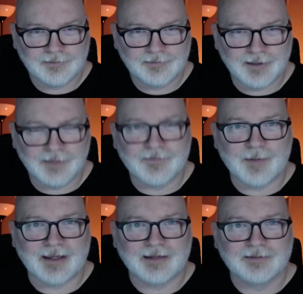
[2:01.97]
if I
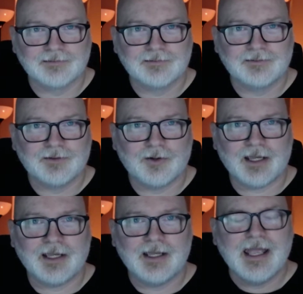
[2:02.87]
may.
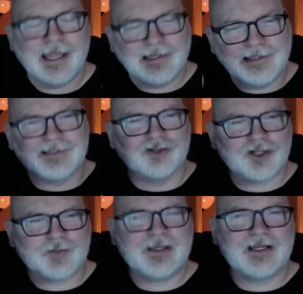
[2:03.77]
Okay? And listen,
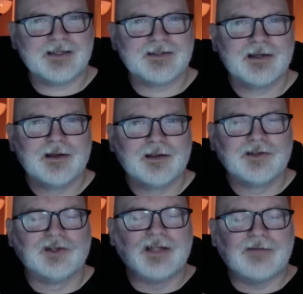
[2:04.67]
just because
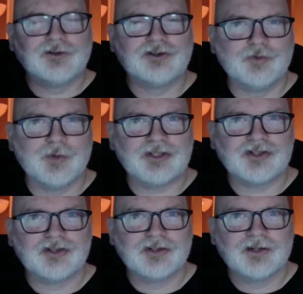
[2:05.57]
the level to
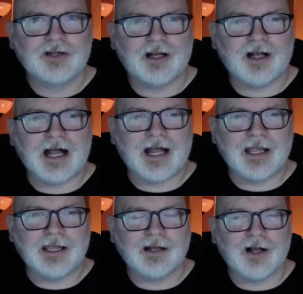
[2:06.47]
which
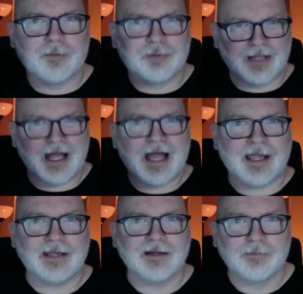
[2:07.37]
I
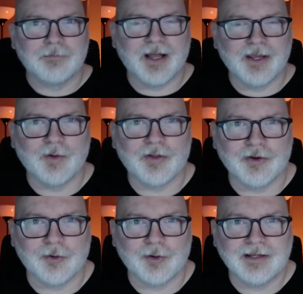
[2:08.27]
apply my own
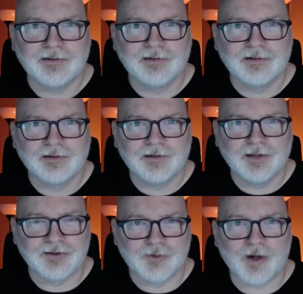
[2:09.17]
theory
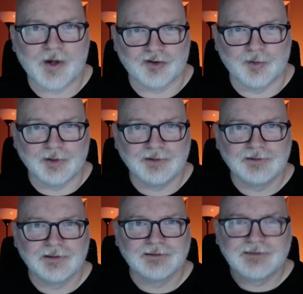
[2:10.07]
is questionable
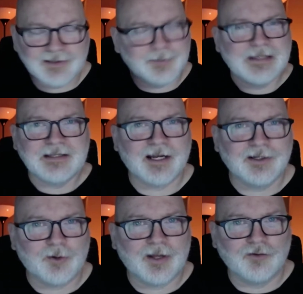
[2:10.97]
doesn't mean that I
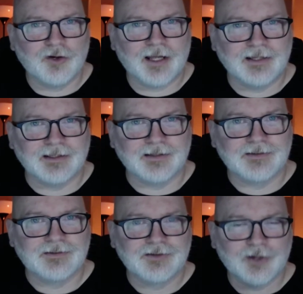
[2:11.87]
don't have good ideas.
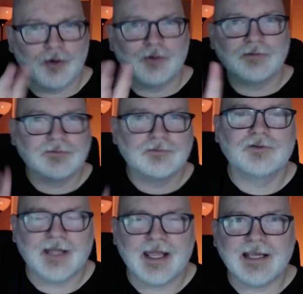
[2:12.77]
So
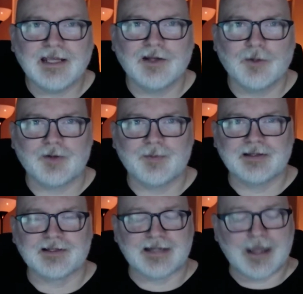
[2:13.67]
hang in there with me and
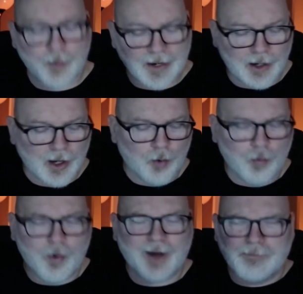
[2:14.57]
listen. Now,
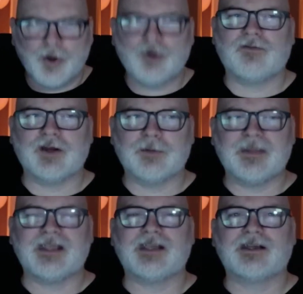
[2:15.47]
what motivated
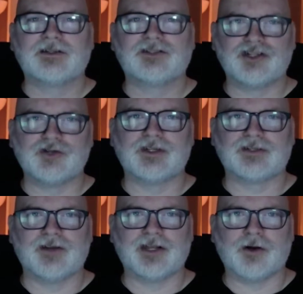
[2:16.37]
me to do this
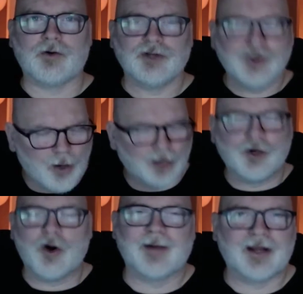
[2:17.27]
video? You all
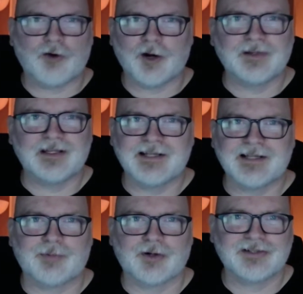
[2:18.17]
know I'm an incredibly lazy
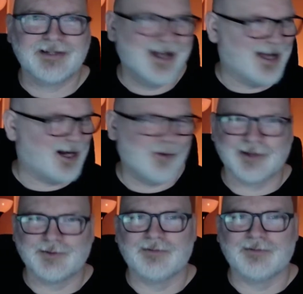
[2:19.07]
person. I don't want
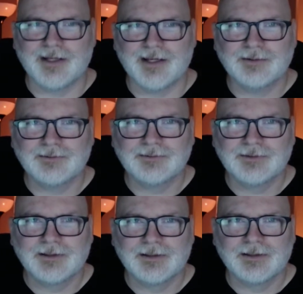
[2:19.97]
to do a video.
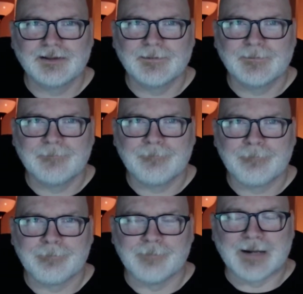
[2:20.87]

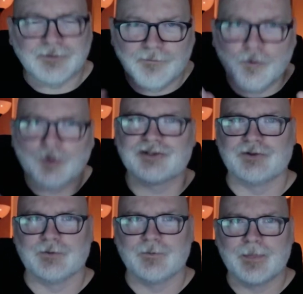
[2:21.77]
But I was forced
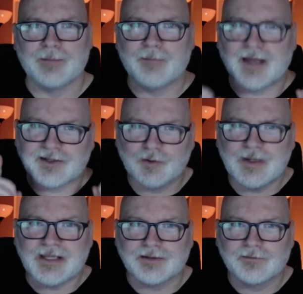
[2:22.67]
to by a
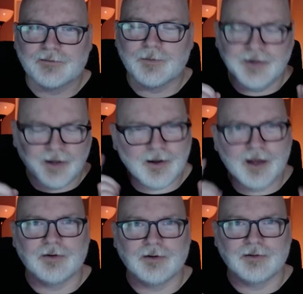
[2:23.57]
tweet from none
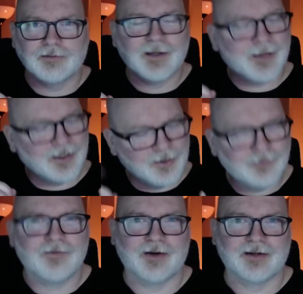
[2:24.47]
other than my good
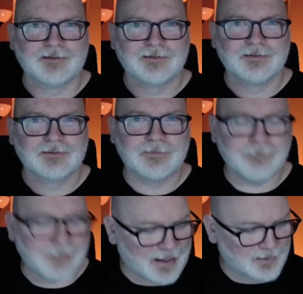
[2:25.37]
friend,
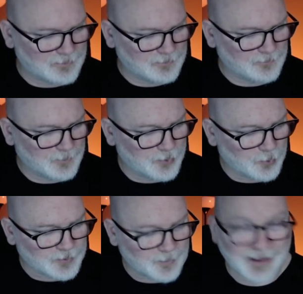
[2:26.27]
Matt from the
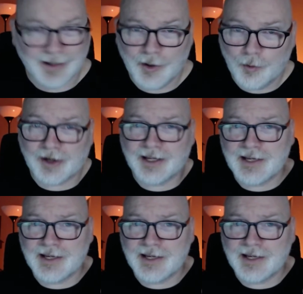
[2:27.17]
Norseman, where he